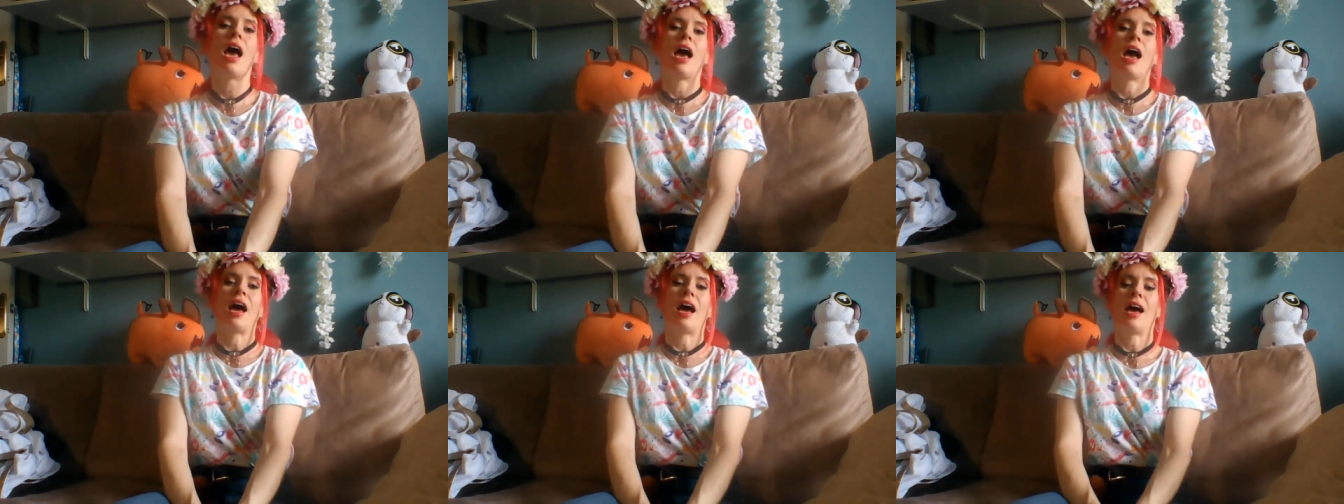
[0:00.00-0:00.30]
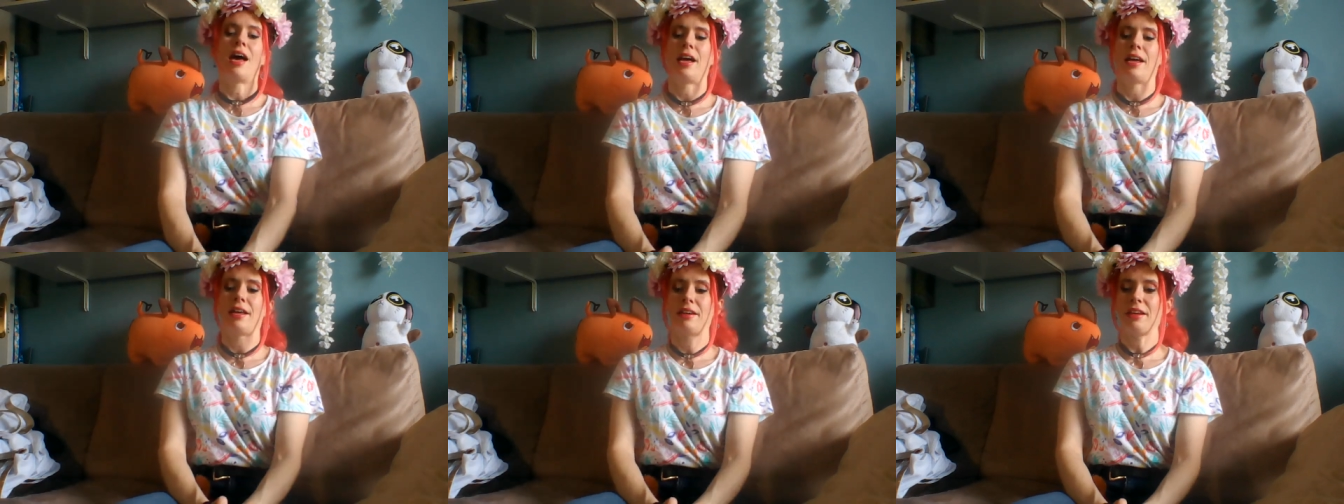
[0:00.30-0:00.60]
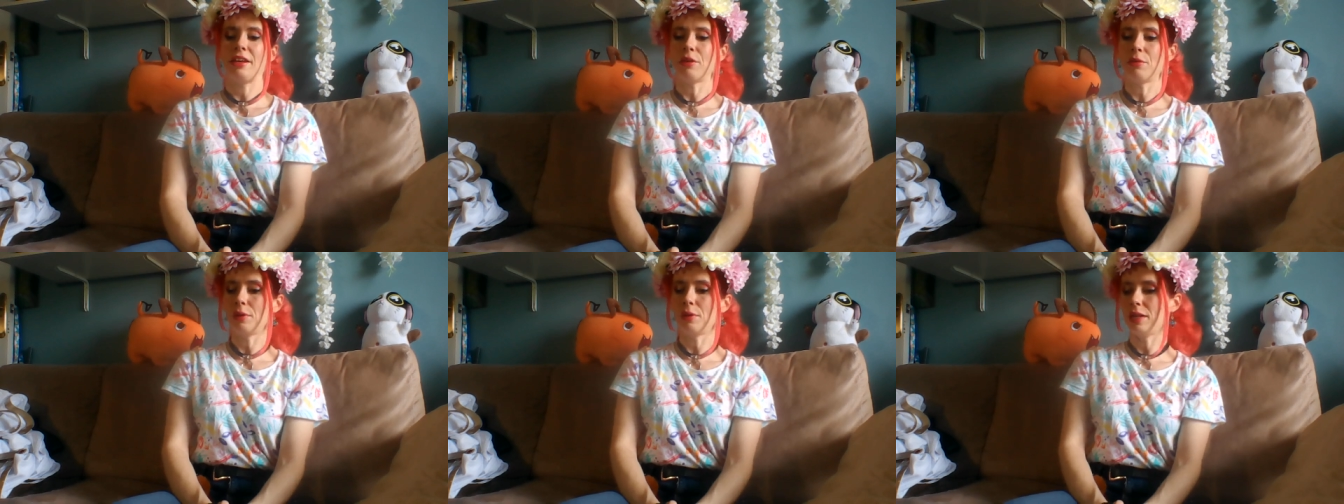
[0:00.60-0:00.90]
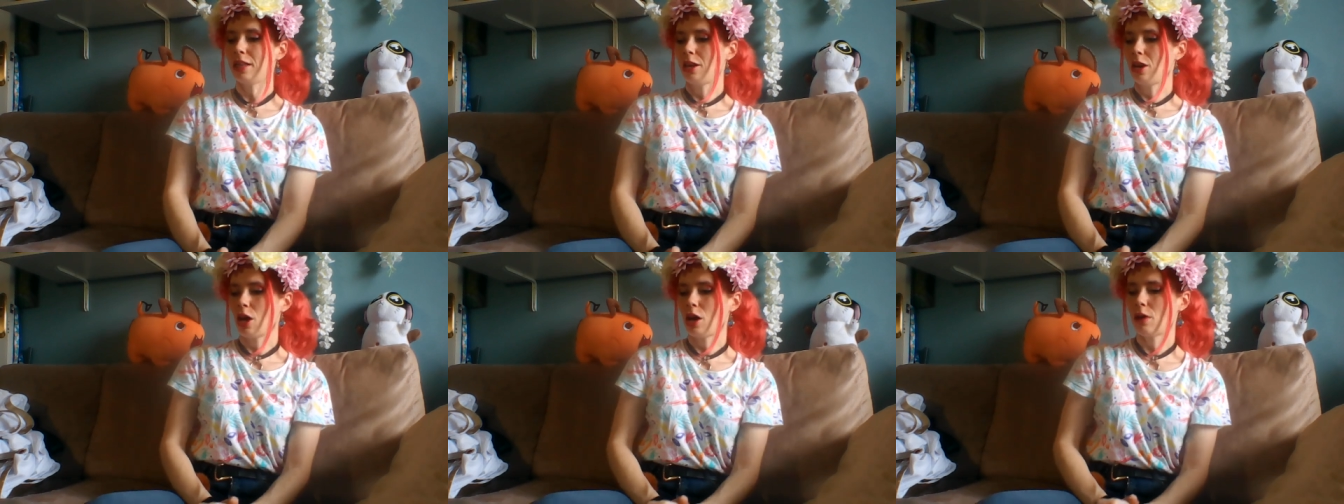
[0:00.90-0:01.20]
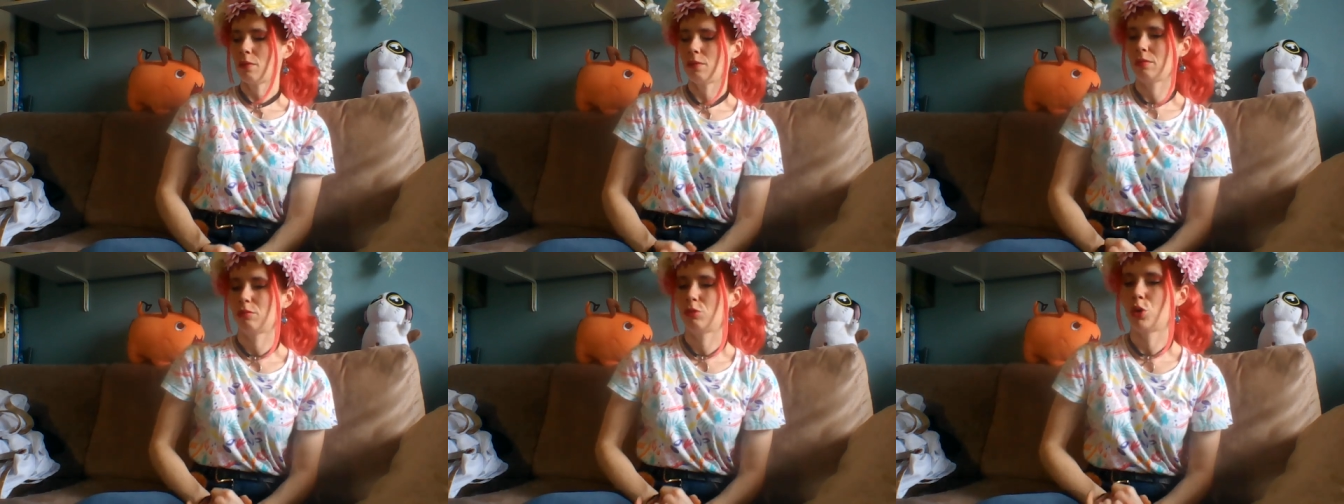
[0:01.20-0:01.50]
And I really
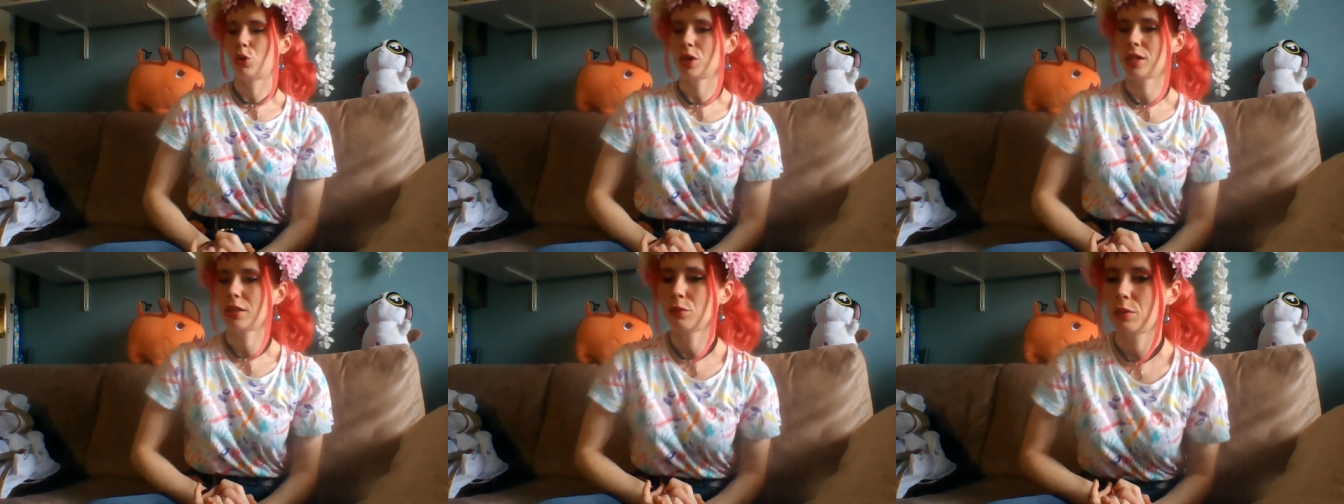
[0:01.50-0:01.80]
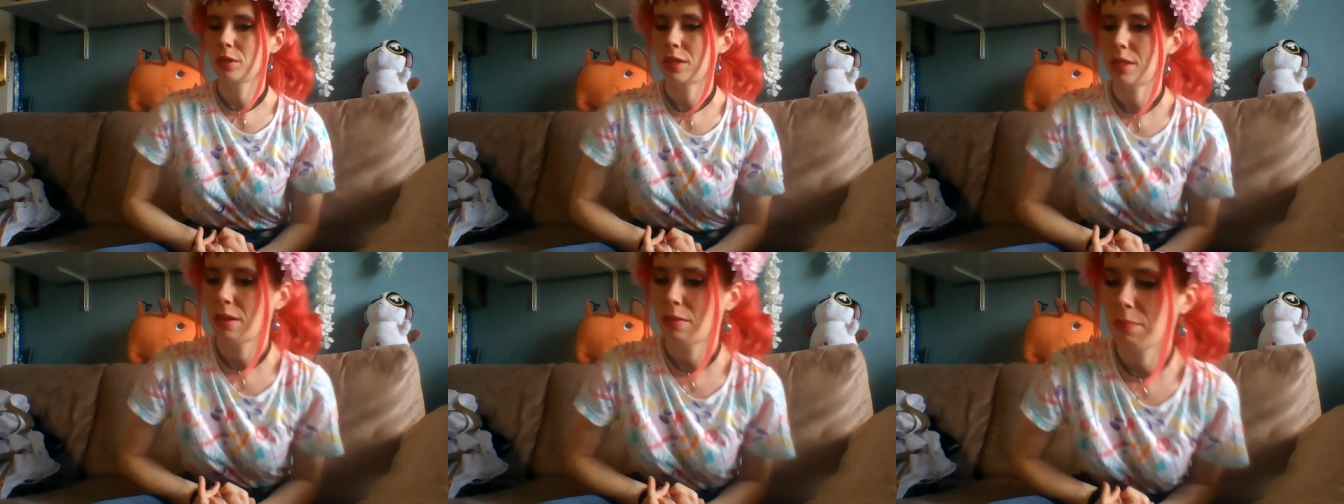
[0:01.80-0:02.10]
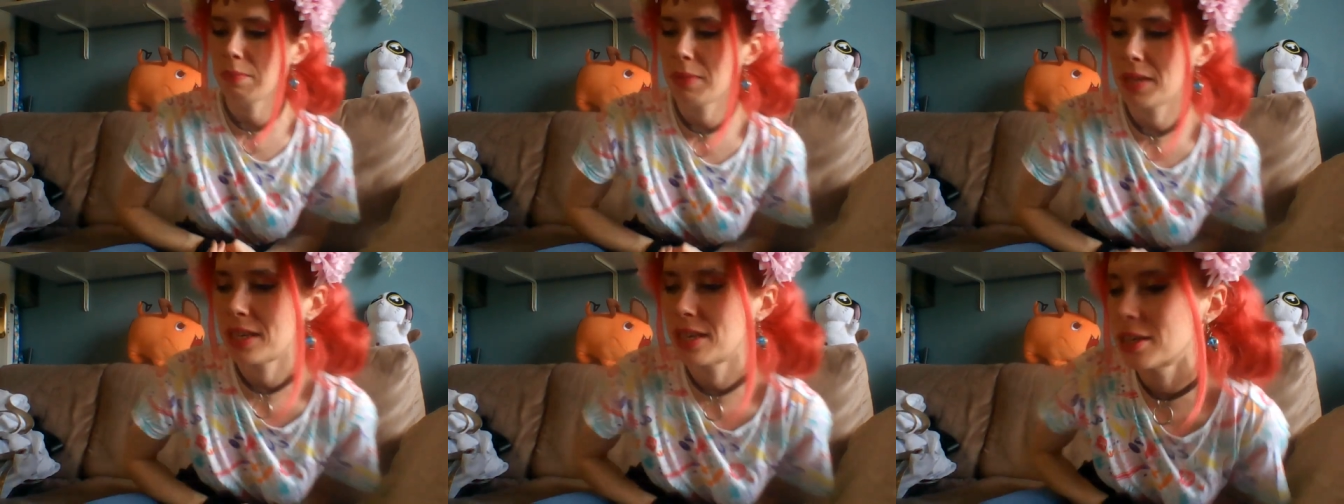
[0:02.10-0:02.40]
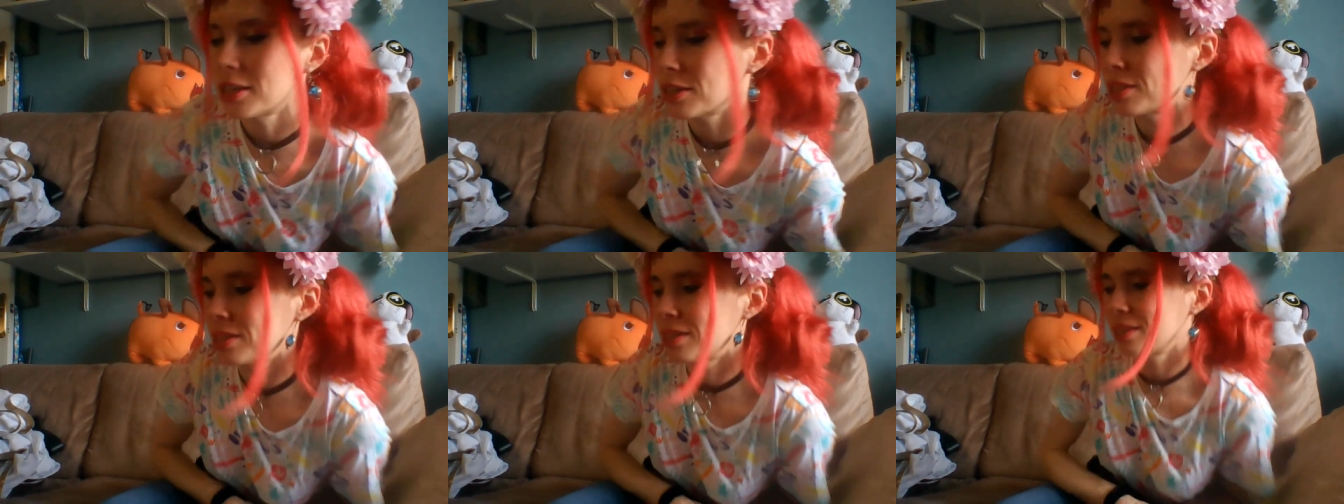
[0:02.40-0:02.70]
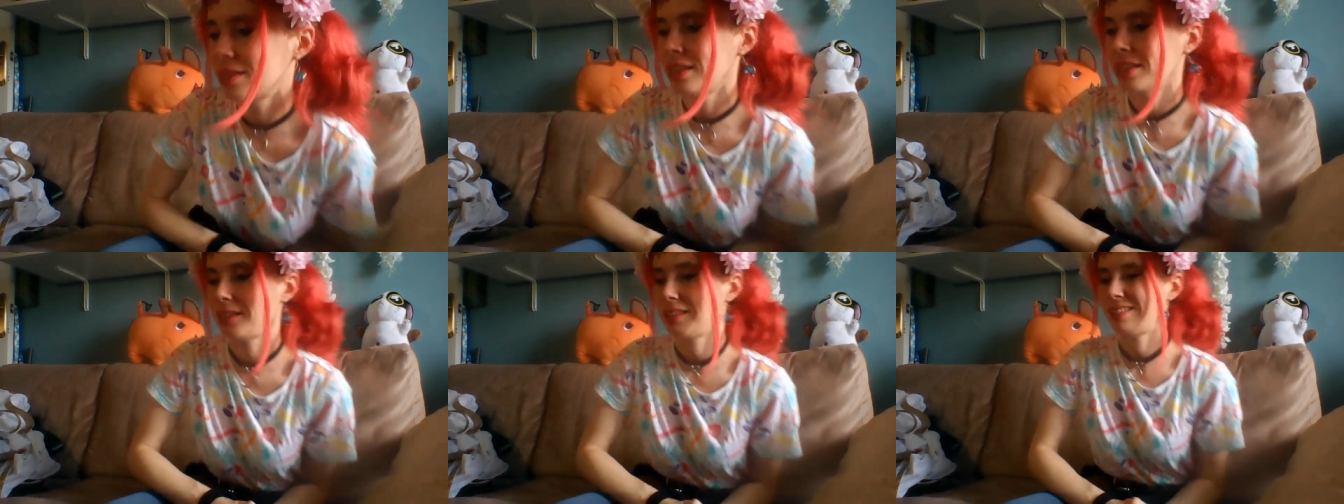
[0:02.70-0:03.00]
love working with them because
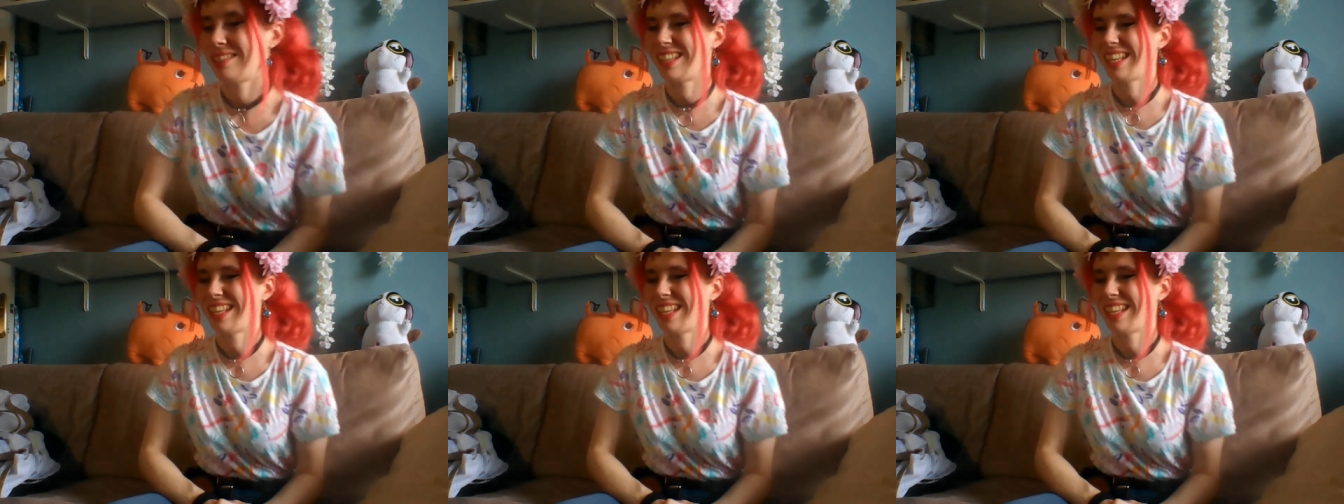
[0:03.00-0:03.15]
it,